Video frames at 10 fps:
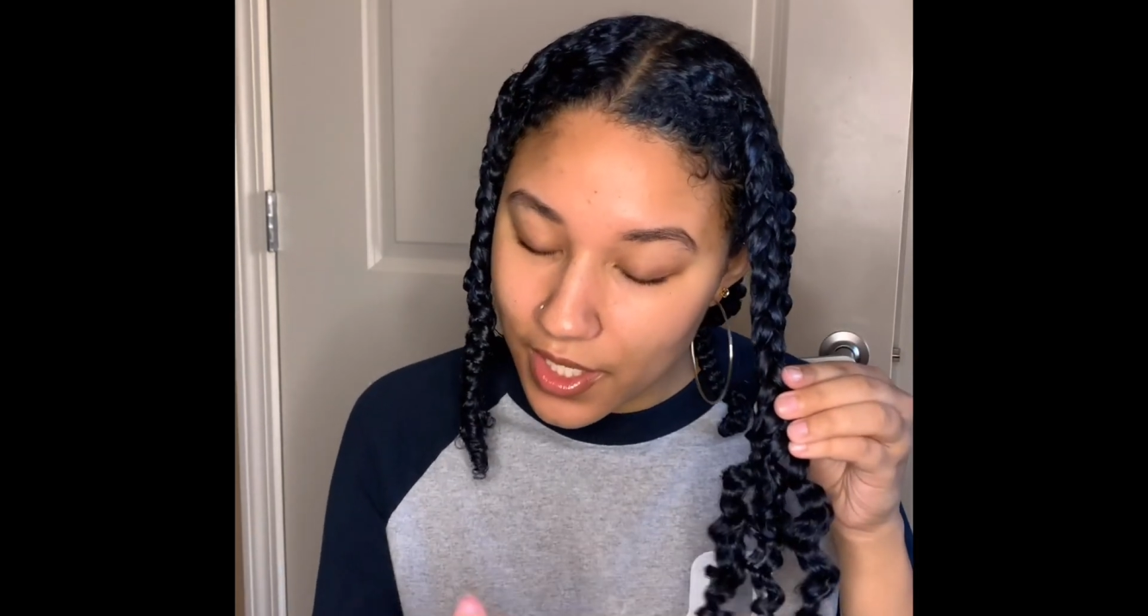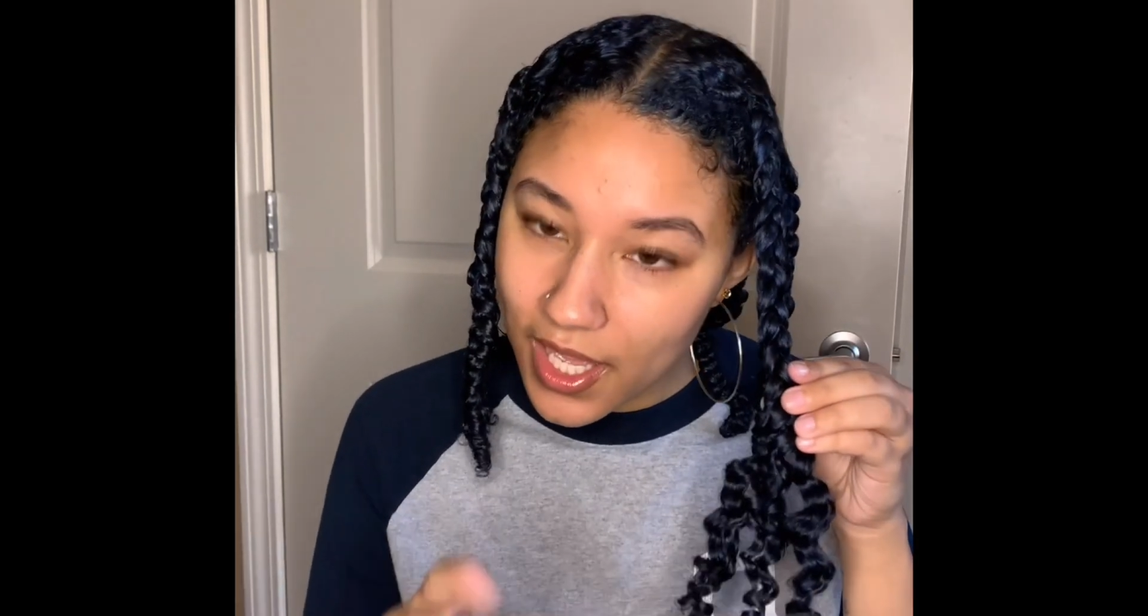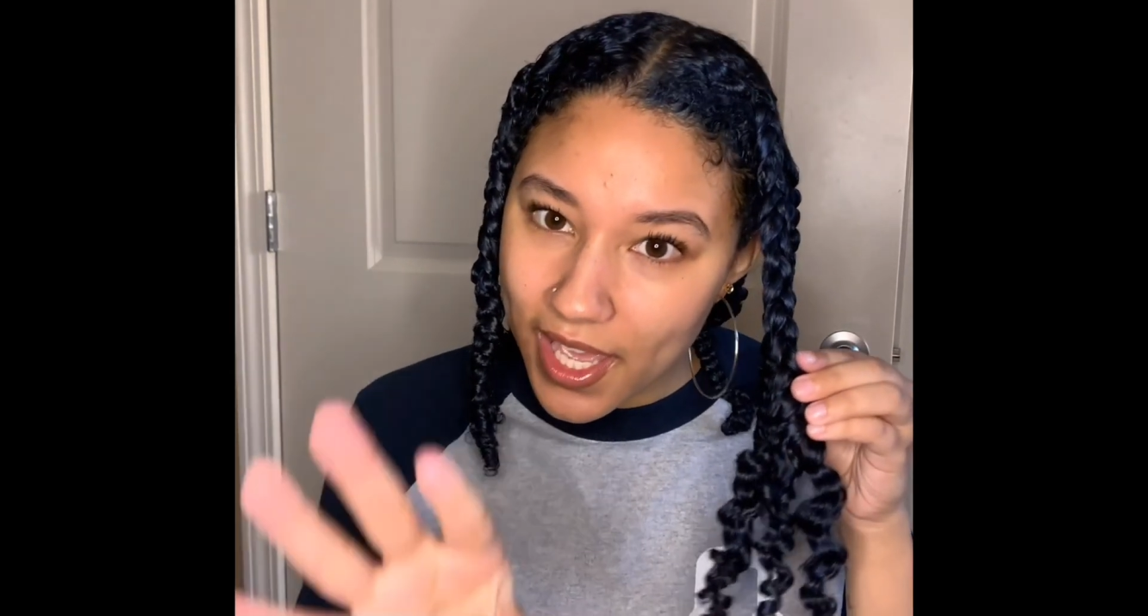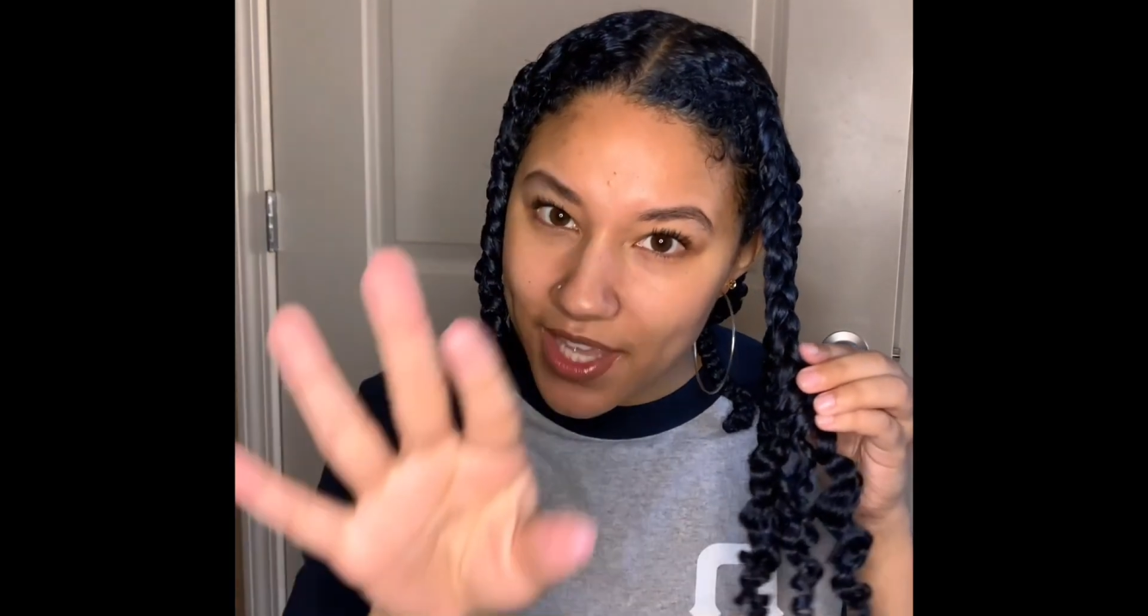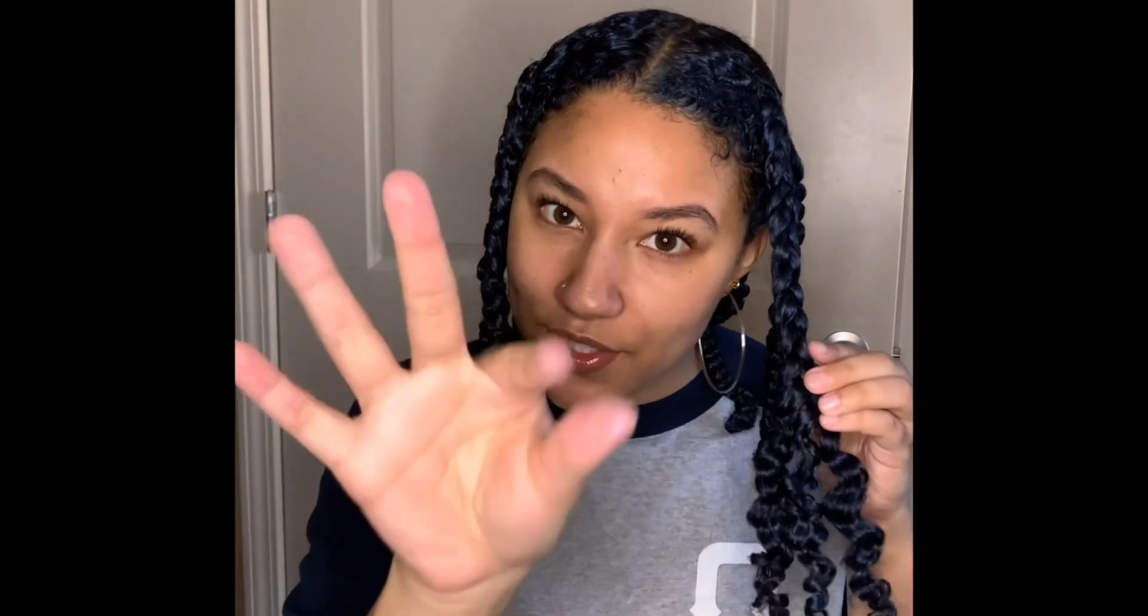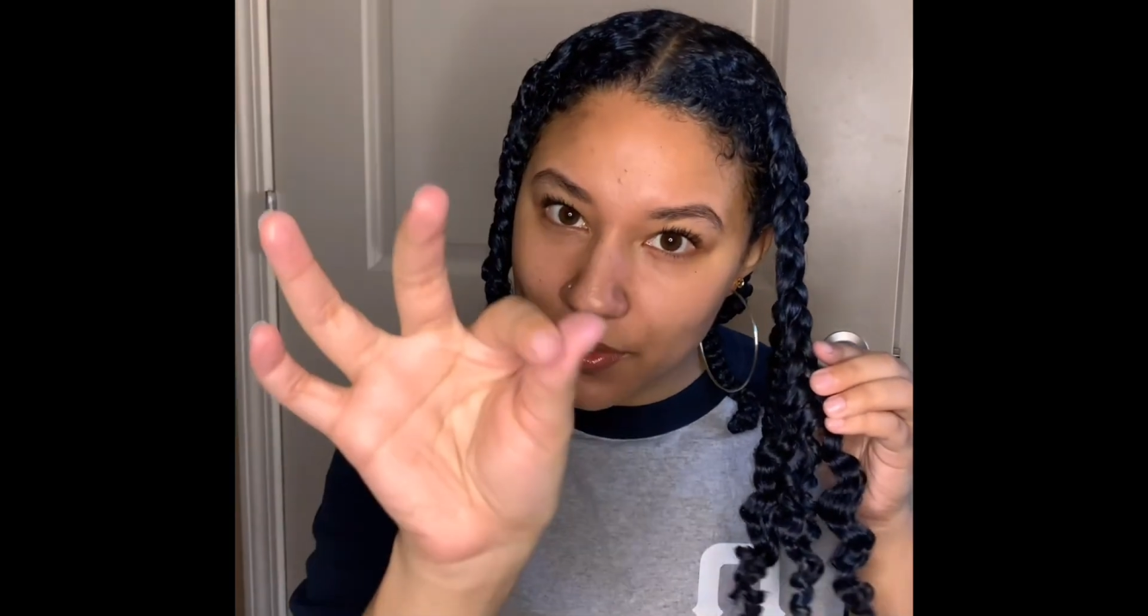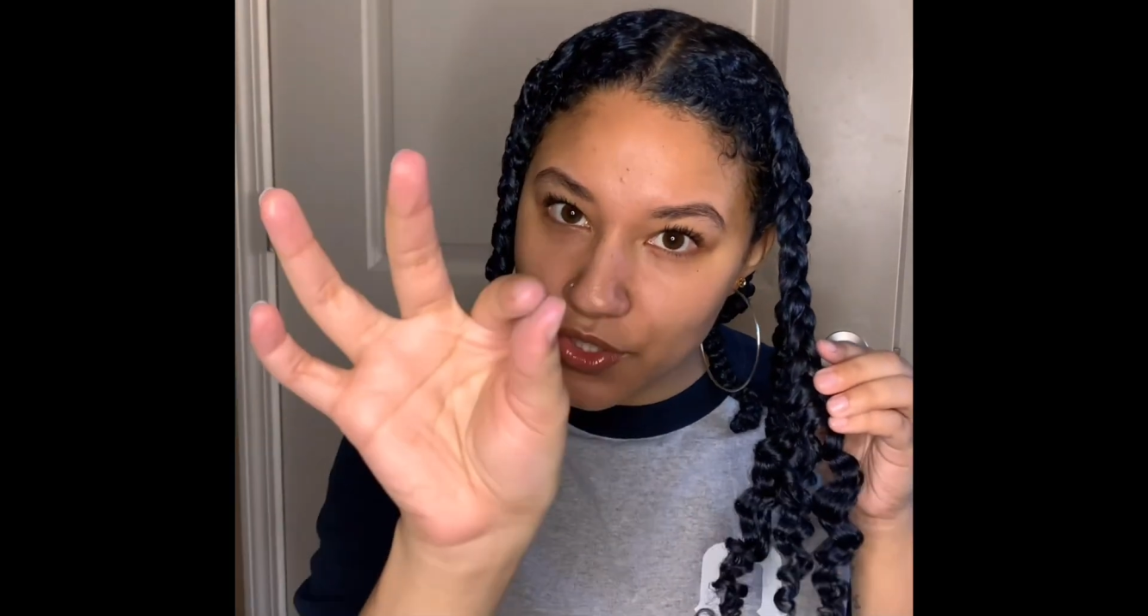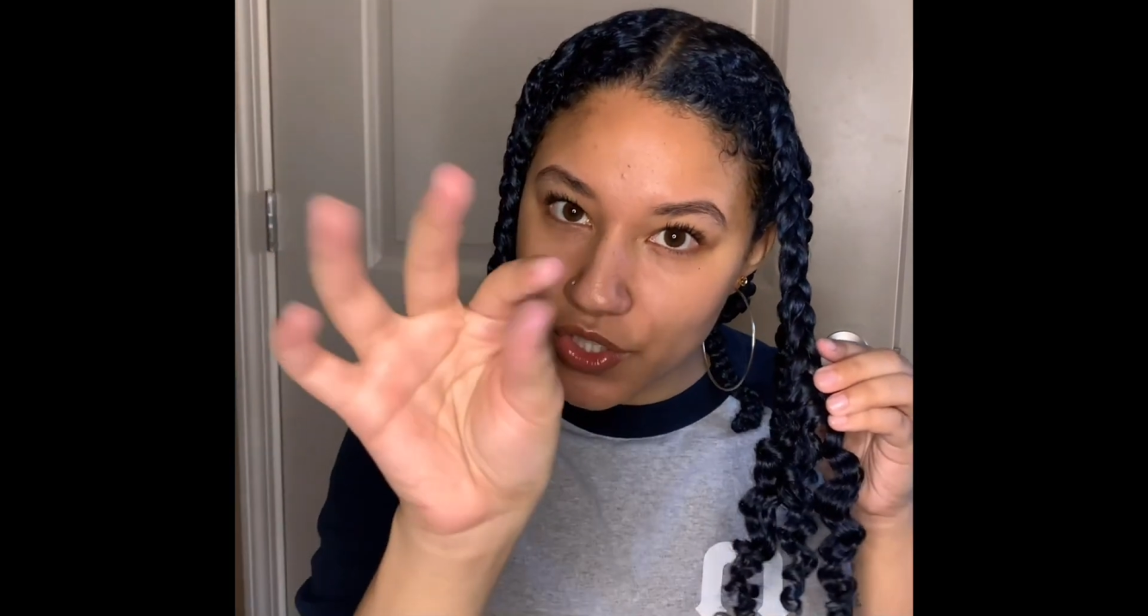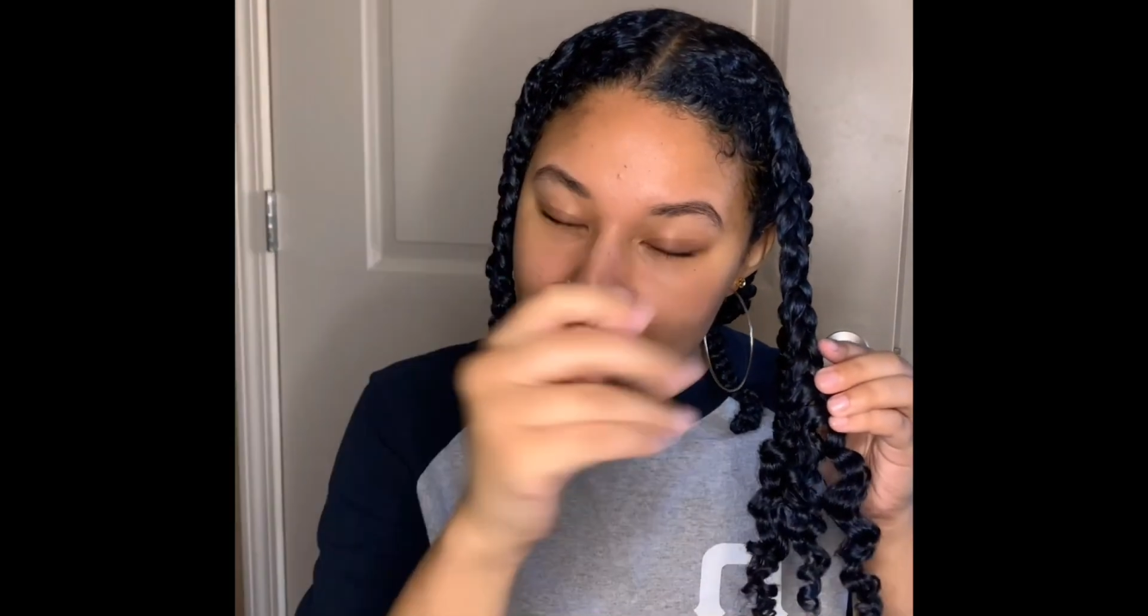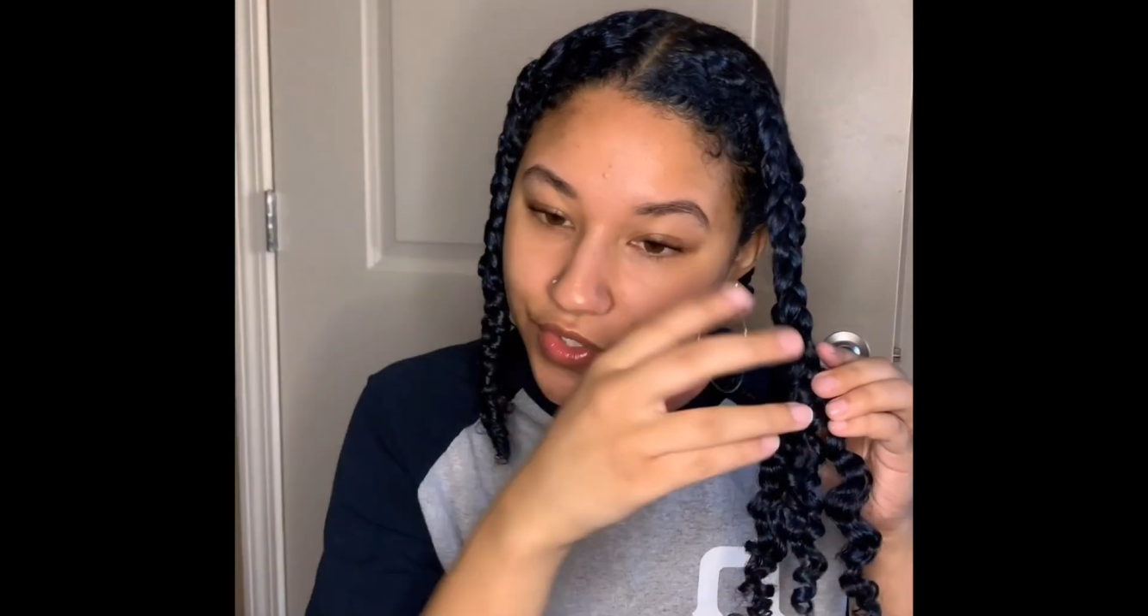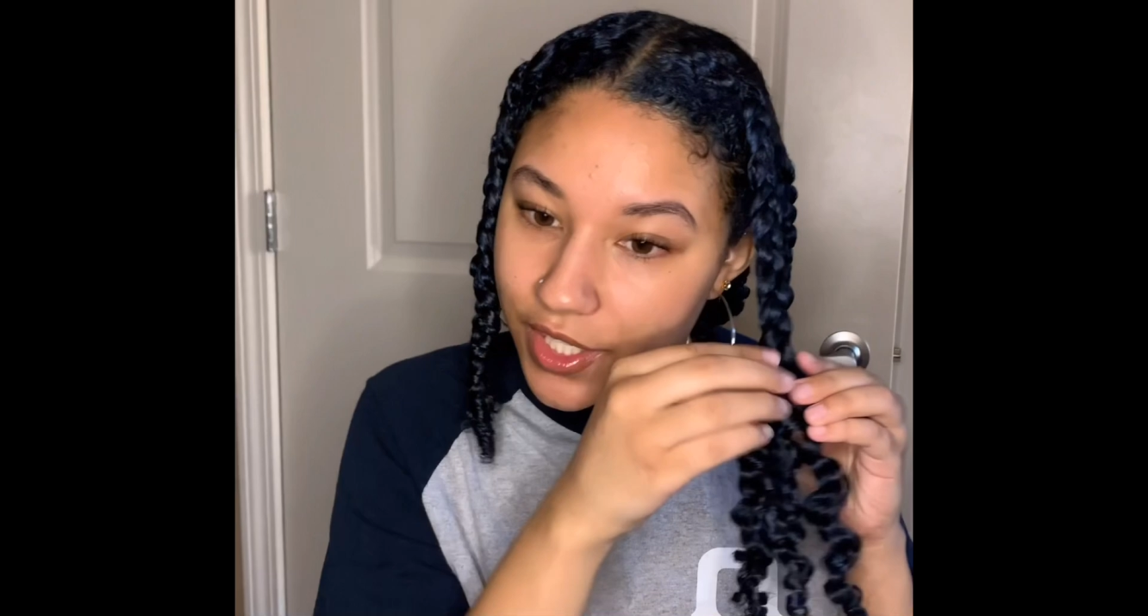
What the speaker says: It's only transferring